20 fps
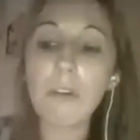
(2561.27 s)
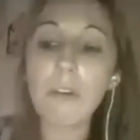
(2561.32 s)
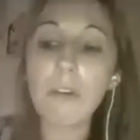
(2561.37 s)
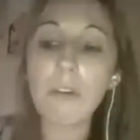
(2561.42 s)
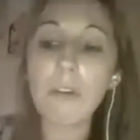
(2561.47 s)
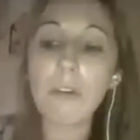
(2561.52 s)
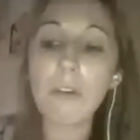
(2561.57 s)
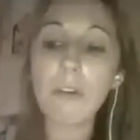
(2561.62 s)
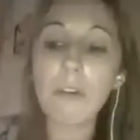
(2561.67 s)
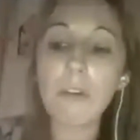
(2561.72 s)
And
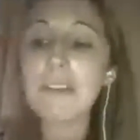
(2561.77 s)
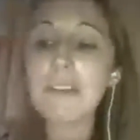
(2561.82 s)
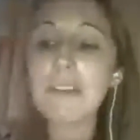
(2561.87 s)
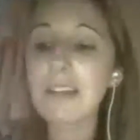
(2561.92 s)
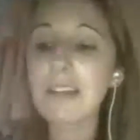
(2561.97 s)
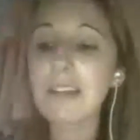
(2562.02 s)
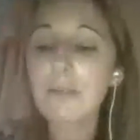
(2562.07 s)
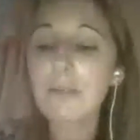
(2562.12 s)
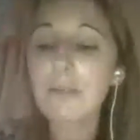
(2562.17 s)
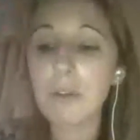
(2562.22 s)
it's quite
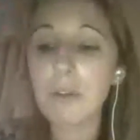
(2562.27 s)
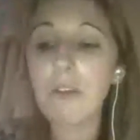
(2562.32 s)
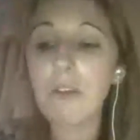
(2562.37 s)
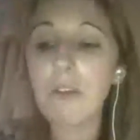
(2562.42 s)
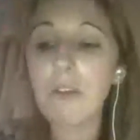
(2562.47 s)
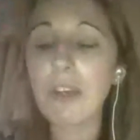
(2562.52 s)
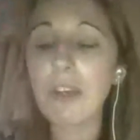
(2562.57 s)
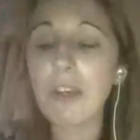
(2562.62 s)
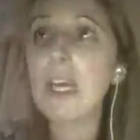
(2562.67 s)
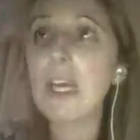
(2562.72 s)
exciting where
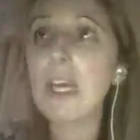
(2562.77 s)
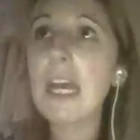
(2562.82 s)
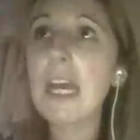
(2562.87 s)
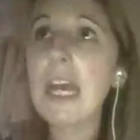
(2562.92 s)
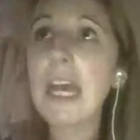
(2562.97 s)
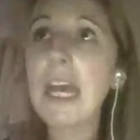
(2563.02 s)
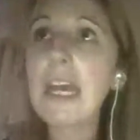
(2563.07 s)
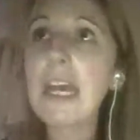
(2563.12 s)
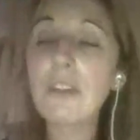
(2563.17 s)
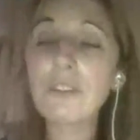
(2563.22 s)
I think
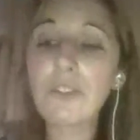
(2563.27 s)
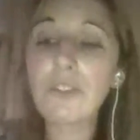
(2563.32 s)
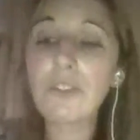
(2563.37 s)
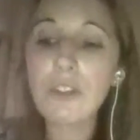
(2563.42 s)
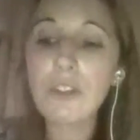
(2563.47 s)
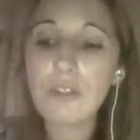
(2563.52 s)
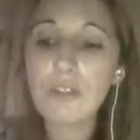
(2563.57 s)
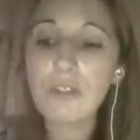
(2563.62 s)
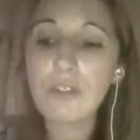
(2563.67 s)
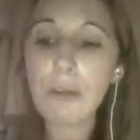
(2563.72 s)
in the
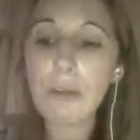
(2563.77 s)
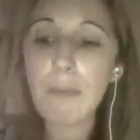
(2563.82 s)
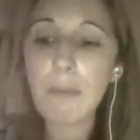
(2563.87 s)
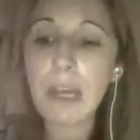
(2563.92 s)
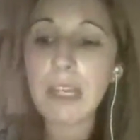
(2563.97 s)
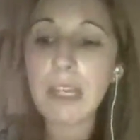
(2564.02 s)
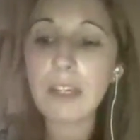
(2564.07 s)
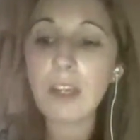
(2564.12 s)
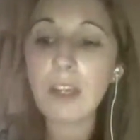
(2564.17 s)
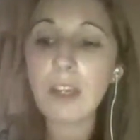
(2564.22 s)
future it
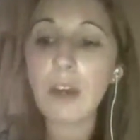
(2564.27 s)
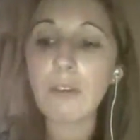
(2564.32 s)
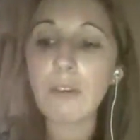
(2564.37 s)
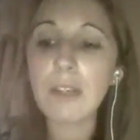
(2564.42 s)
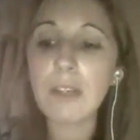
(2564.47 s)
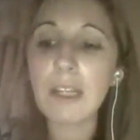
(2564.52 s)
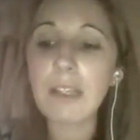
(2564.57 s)
may go.